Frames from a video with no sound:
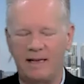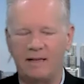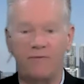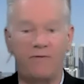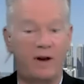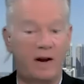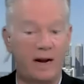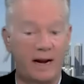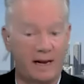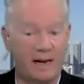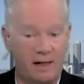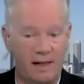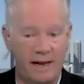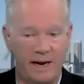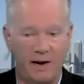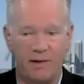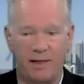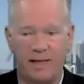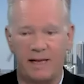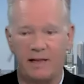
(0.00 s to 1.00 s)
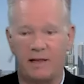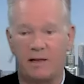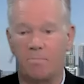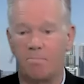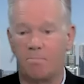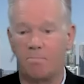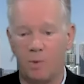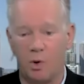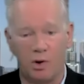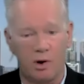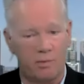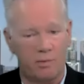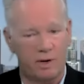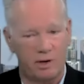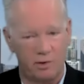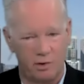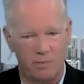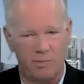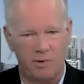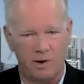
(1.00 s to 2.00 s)
very clear that the more
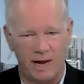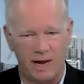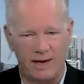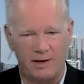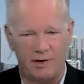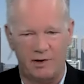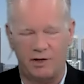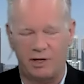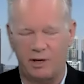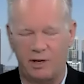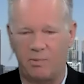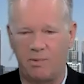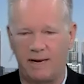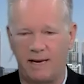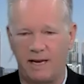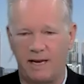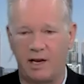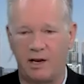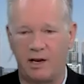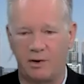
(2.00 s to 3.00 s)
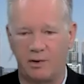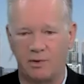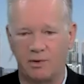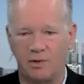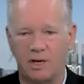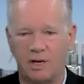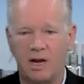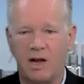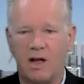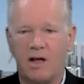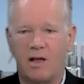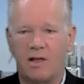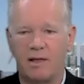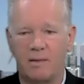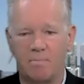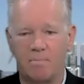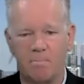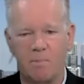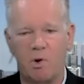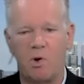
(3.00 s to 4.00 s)
renewable energy we use, the
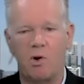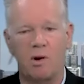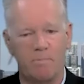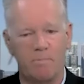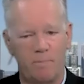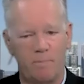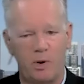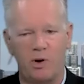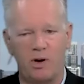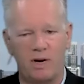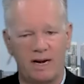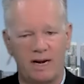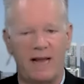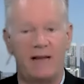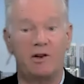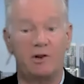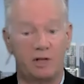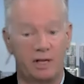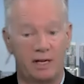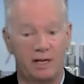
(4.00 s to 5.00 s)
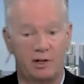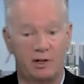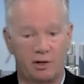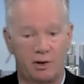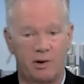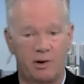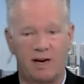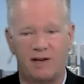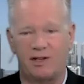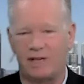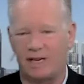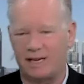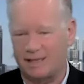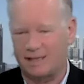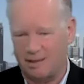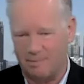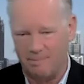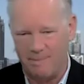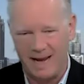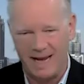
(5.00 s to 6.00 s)
more important energy storage is
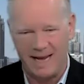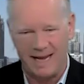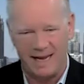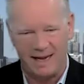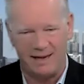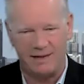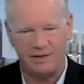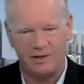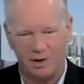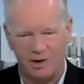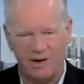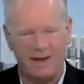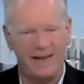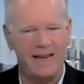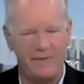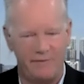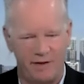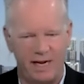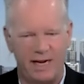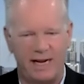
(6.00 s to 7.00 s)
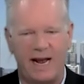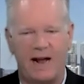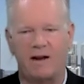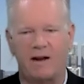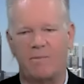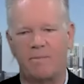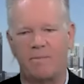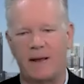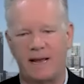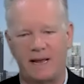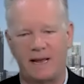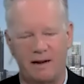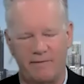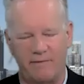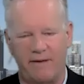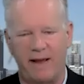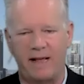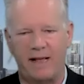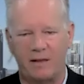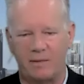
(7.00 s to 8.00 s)
to make it sort of even it out and make it
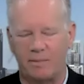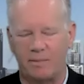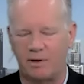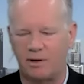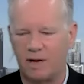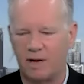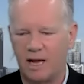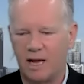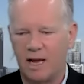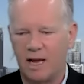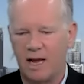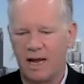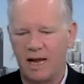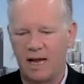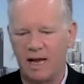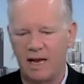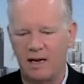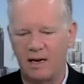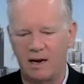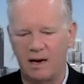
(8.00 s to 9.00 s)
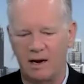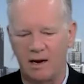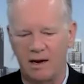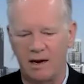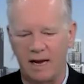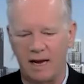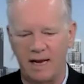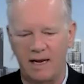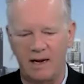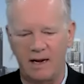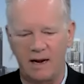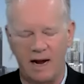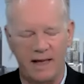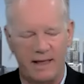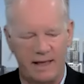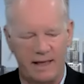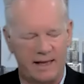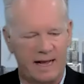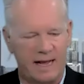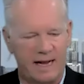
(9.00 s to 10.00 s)
available. And I
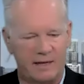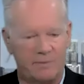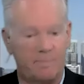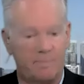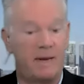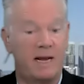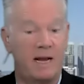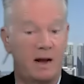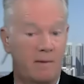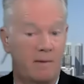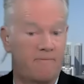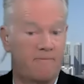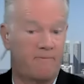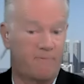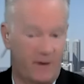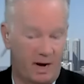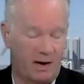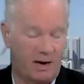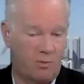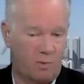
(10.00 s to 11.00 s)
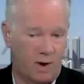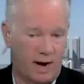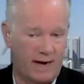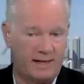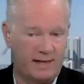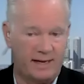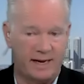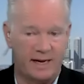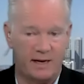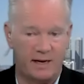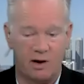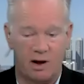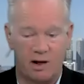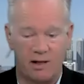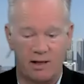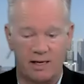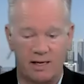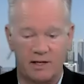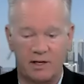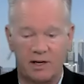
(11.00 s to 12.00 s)
think that's become very widely
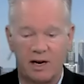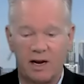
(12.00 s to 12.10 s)
acknowledged.